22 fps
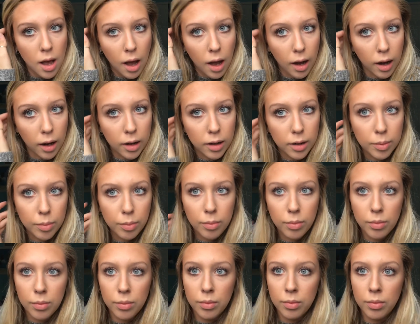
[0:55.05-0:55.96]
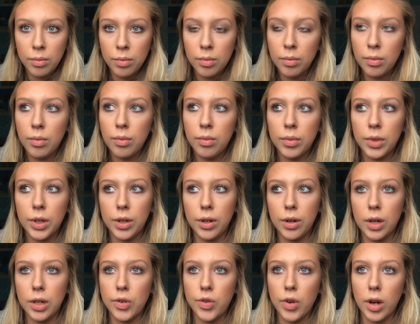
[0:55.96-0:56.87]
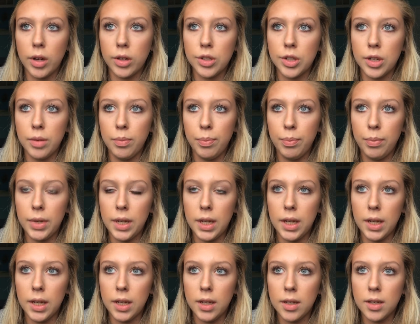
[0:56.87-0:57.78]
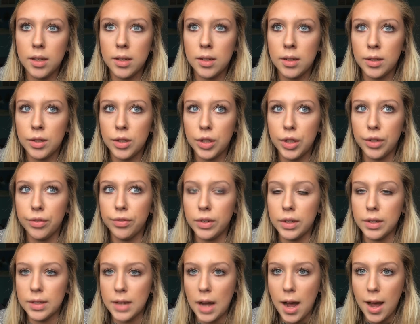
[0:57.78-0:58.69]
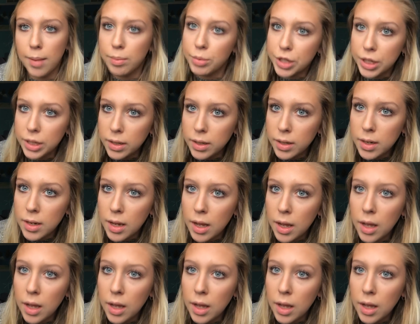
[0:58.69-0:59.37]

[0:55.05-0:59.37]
a drug shouldn't be your first option.